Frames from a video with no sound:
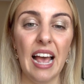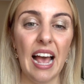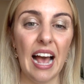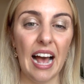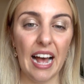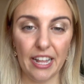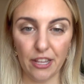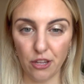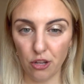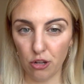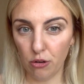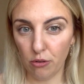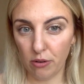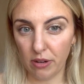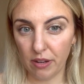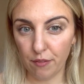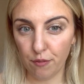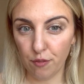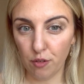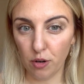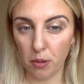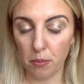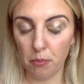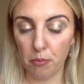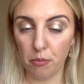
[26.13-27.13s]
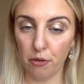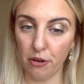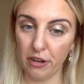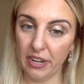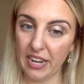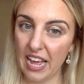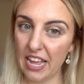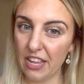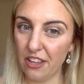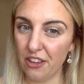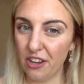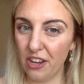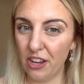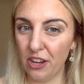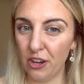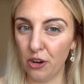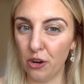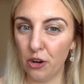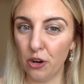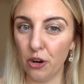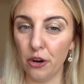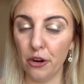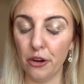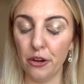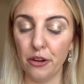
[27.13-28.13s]
and you're looking for a brunette. You can
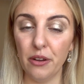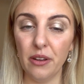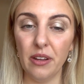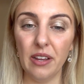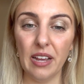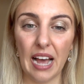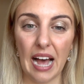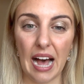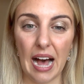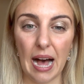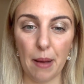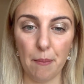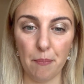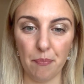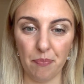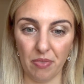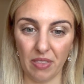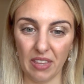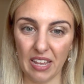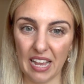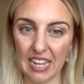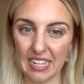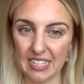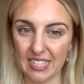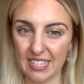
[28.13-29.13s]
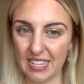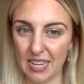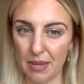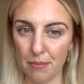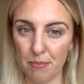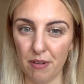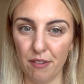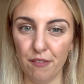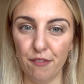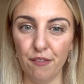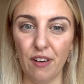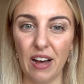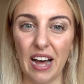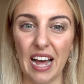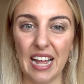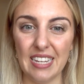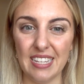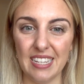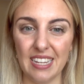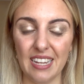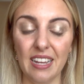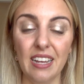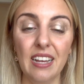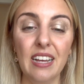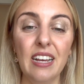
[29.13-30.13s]
go and skip and find
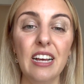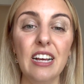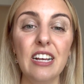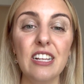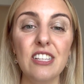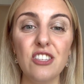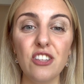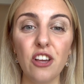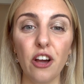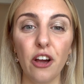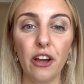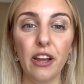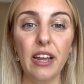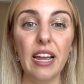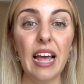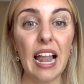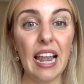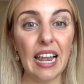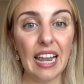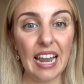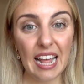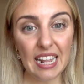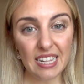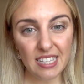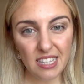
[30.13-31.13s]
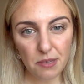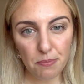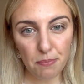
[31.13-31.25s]
it. So let's